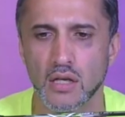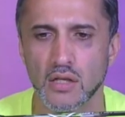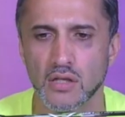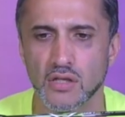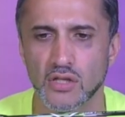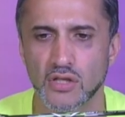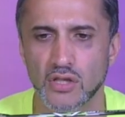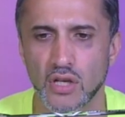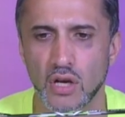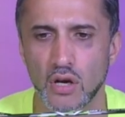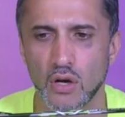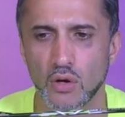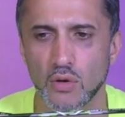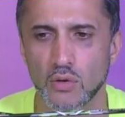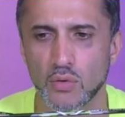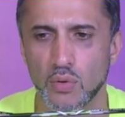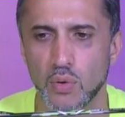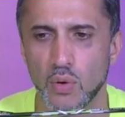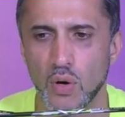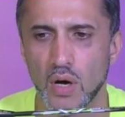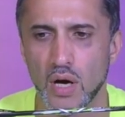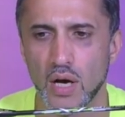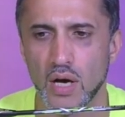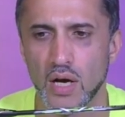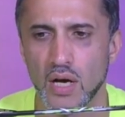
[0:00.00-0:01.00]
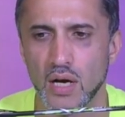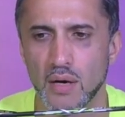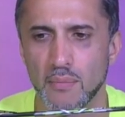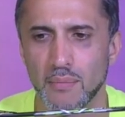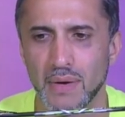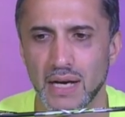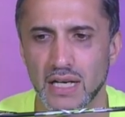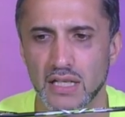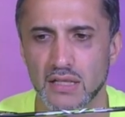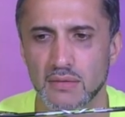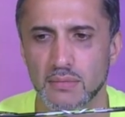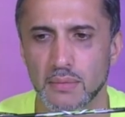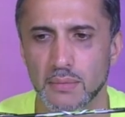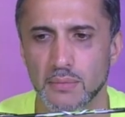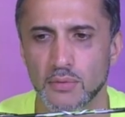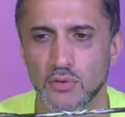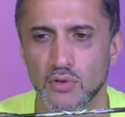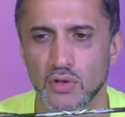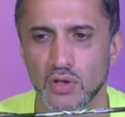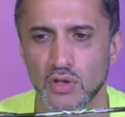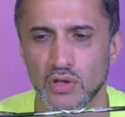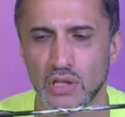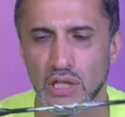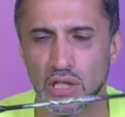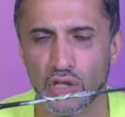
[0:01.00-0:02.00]
So, uh, maximum
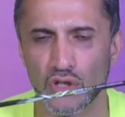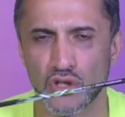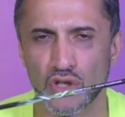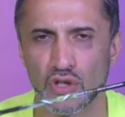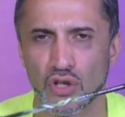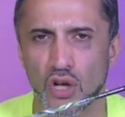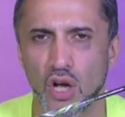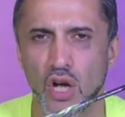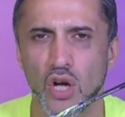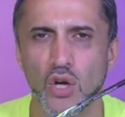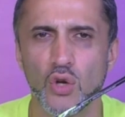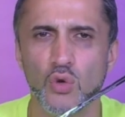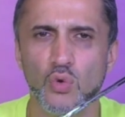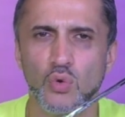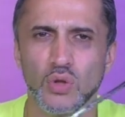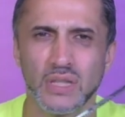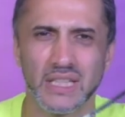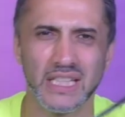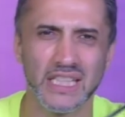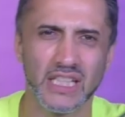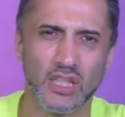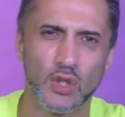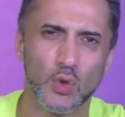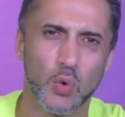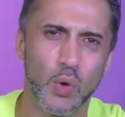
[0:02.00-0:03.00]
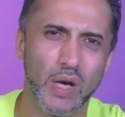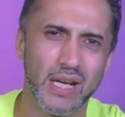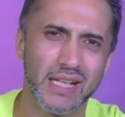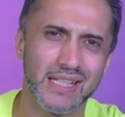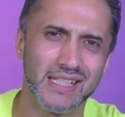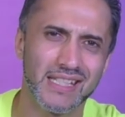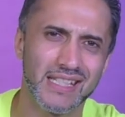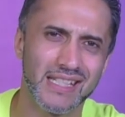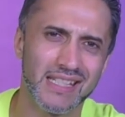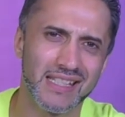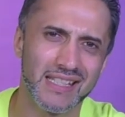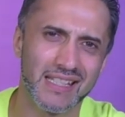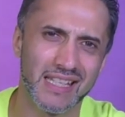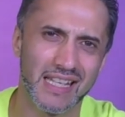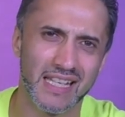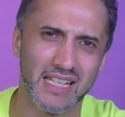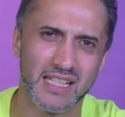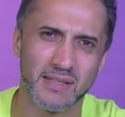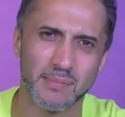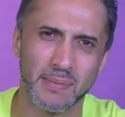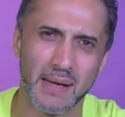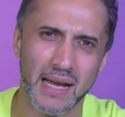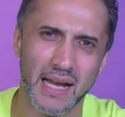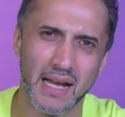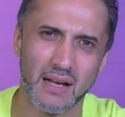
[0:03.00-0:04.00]
string tension only
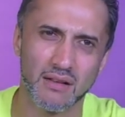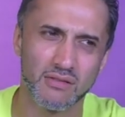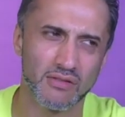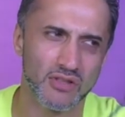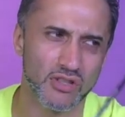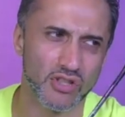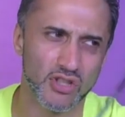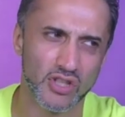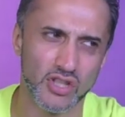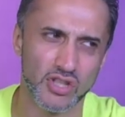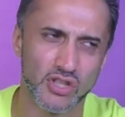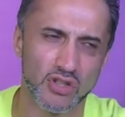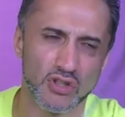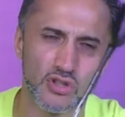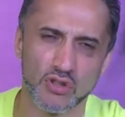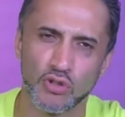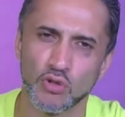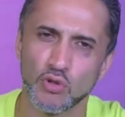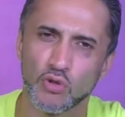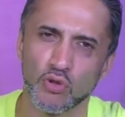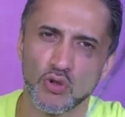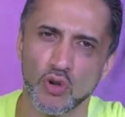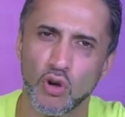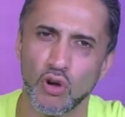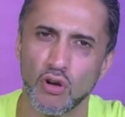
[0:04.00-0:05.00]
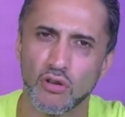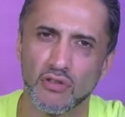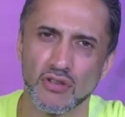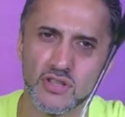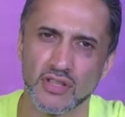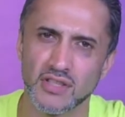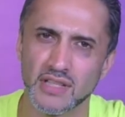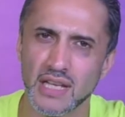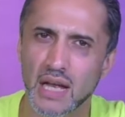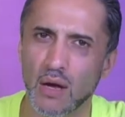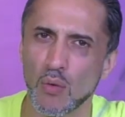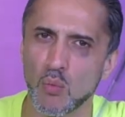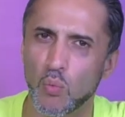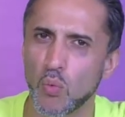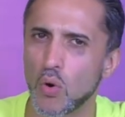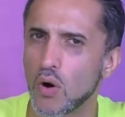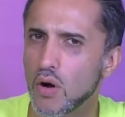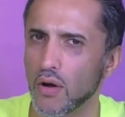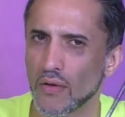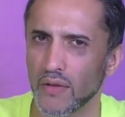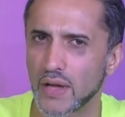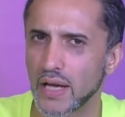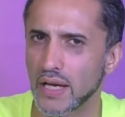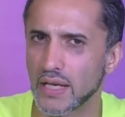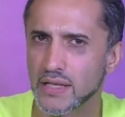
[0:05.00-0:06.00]
26 pounds. Just do not understand
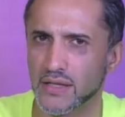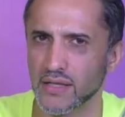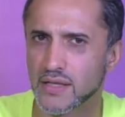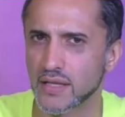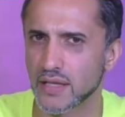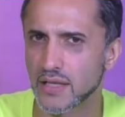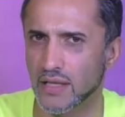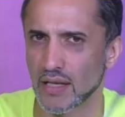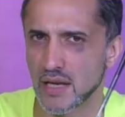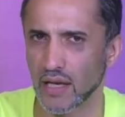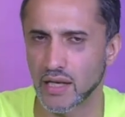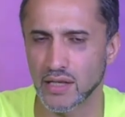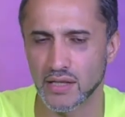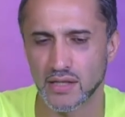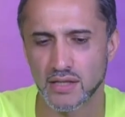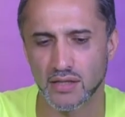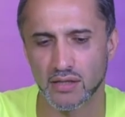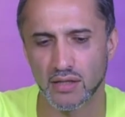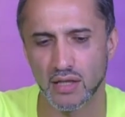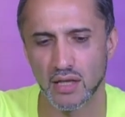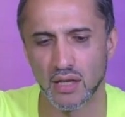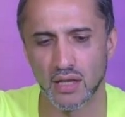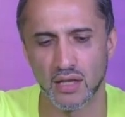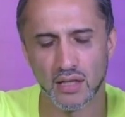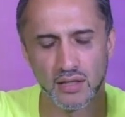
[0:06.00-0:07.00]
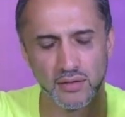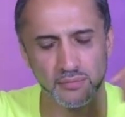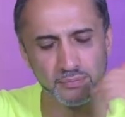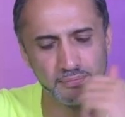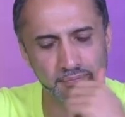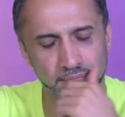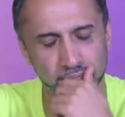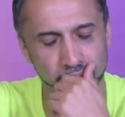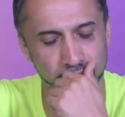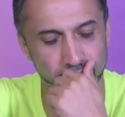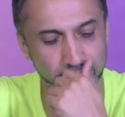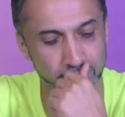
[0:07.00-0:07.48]
why that is the case. Um,